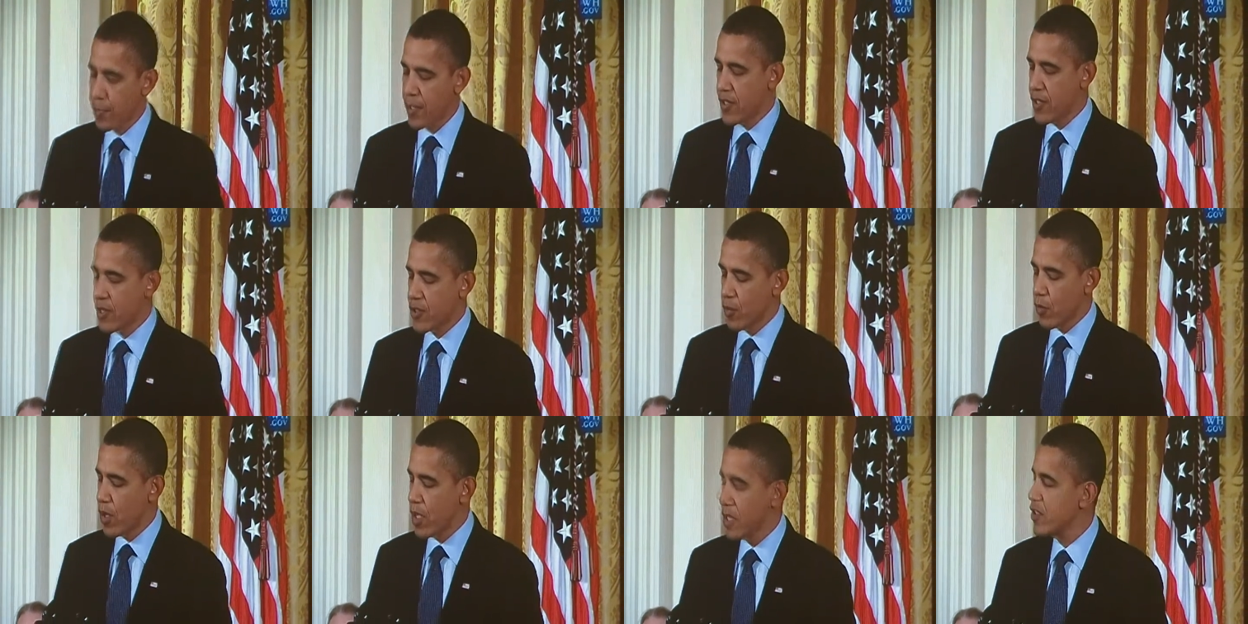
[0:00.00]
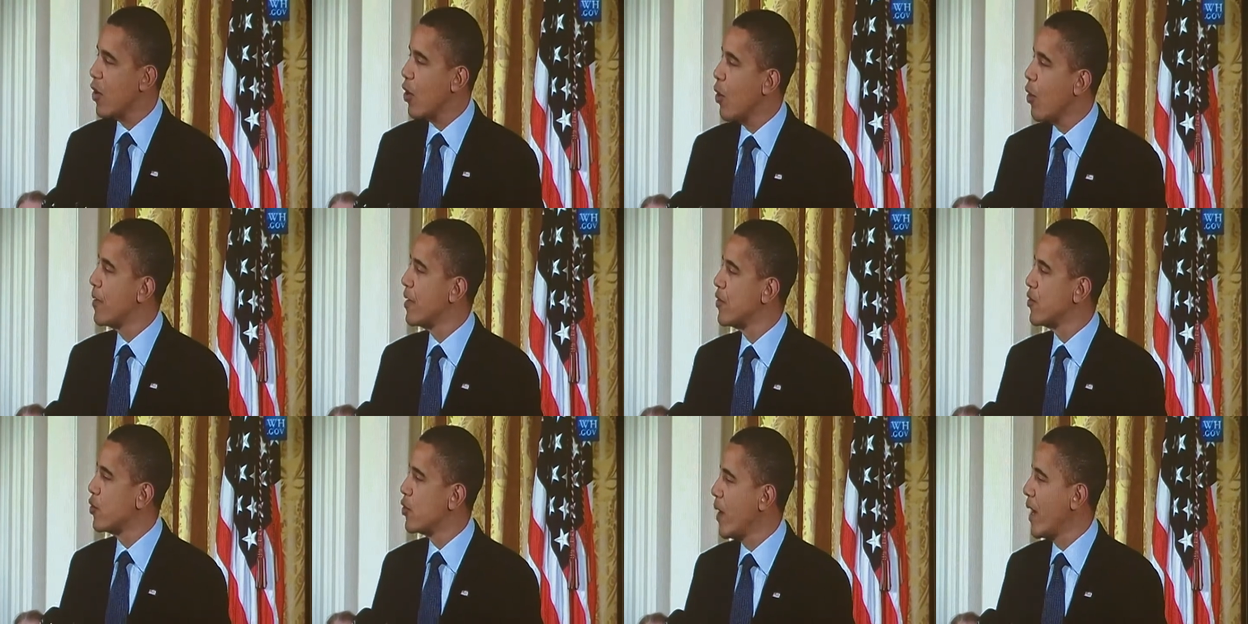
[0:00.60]
position wasn't
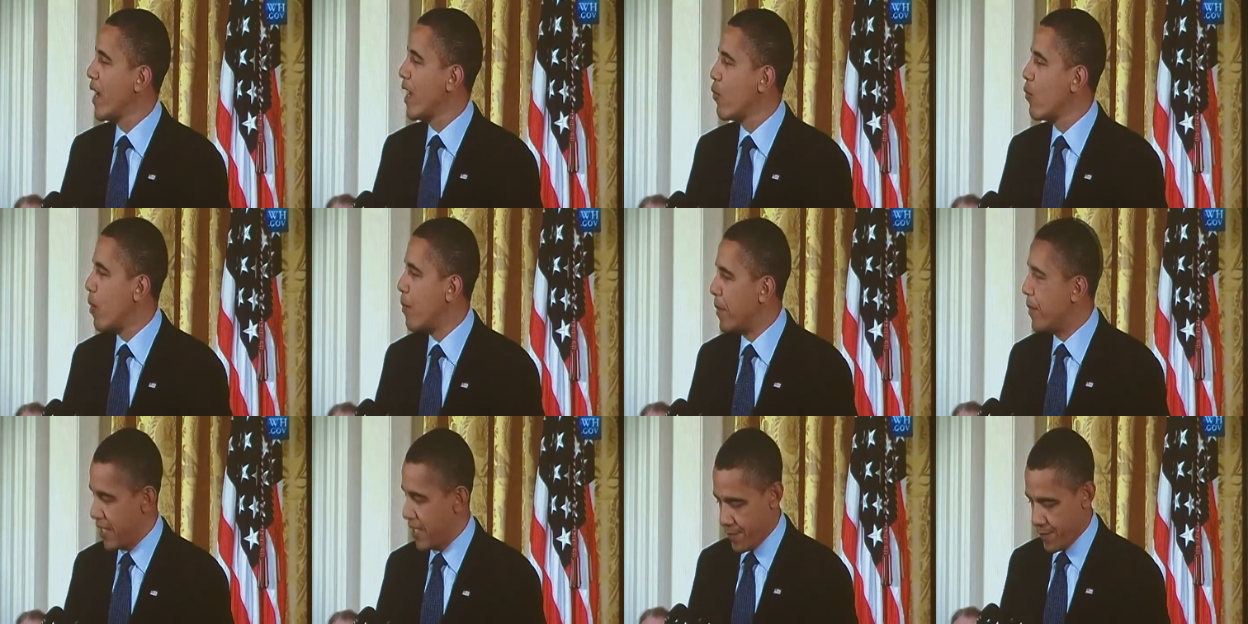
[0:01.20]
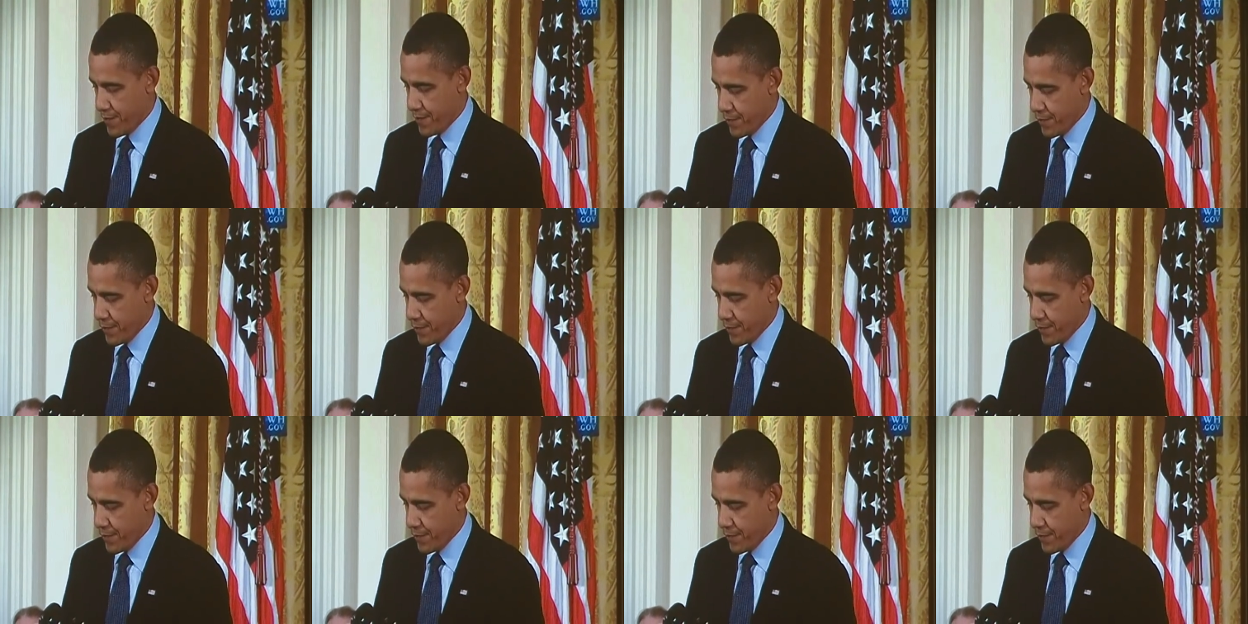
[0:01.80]
open to a woman.